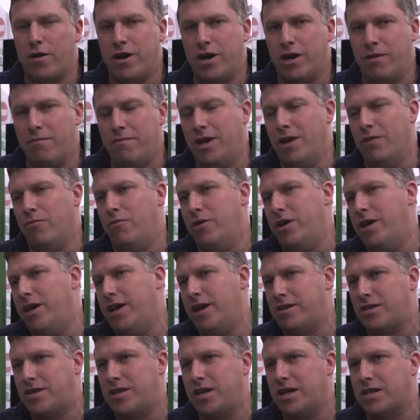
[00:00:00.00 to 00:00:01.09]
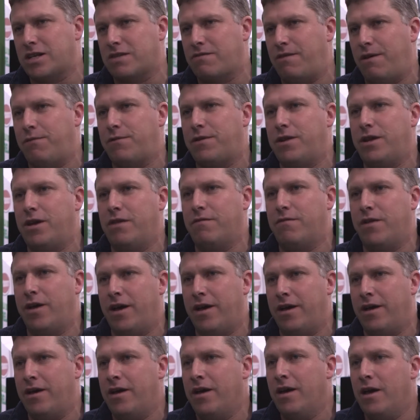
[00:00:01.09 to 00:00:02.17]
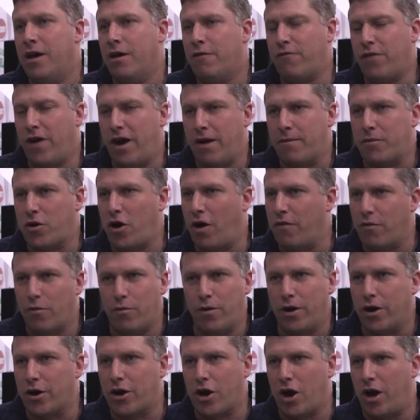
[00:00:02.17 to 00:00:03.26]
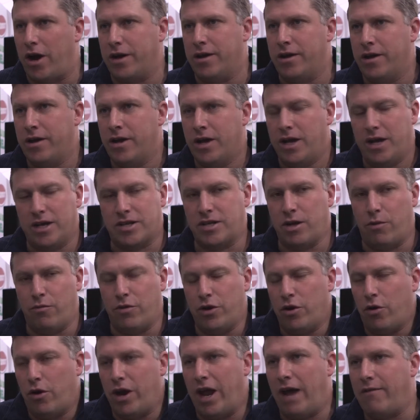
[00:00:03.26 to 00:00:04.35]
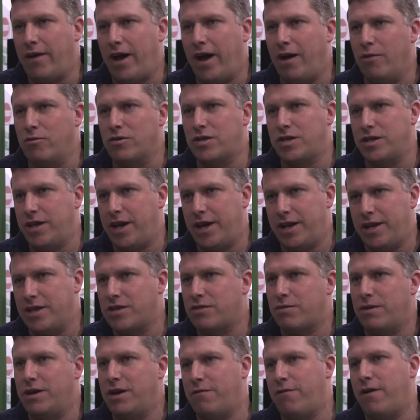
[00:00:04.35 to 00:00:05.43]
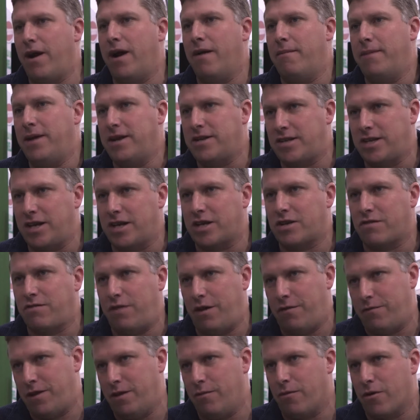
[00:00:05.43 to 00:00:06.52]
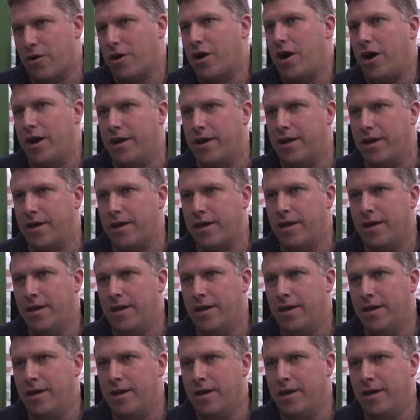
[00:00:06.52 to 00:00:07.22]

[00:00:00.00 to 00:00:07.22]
And the minute we hit 650 of a uh, farm cover, we're gone. It's not, we don't have a housing date, it's when the farm hits 650, we're gone like.